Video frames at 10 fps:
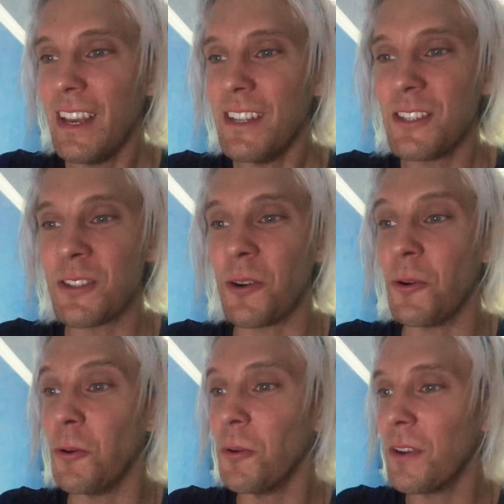
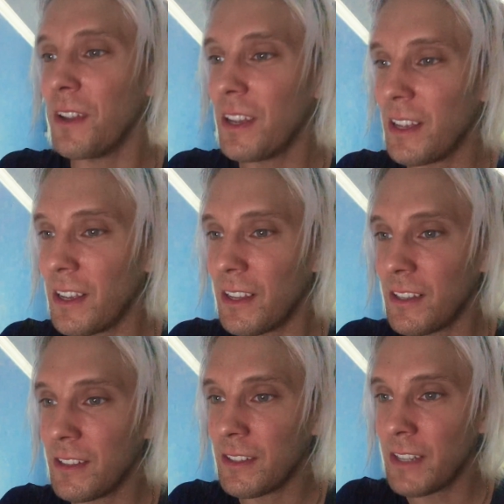So,
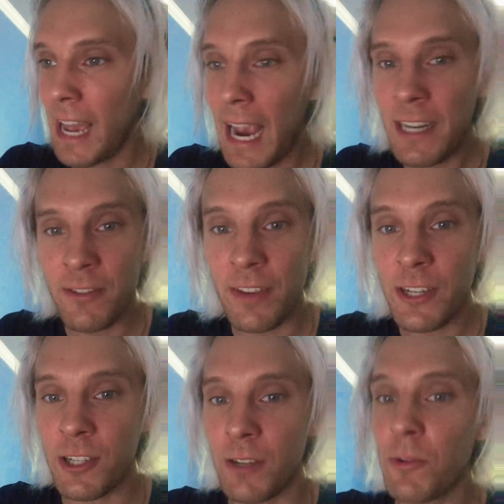
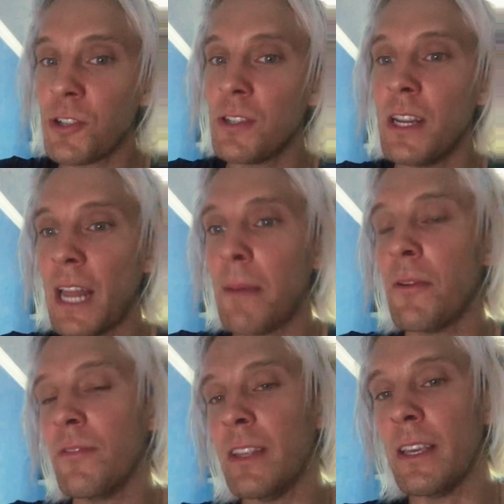Activation, which is the name
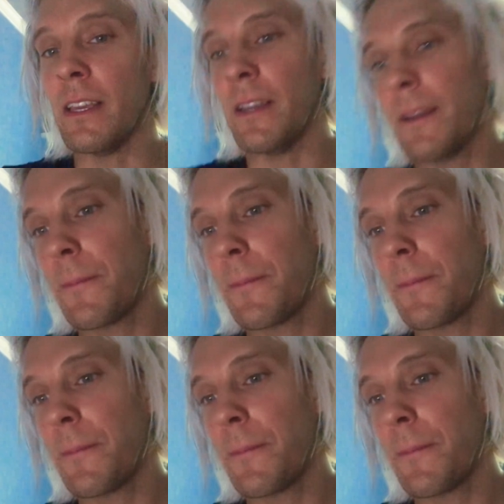of the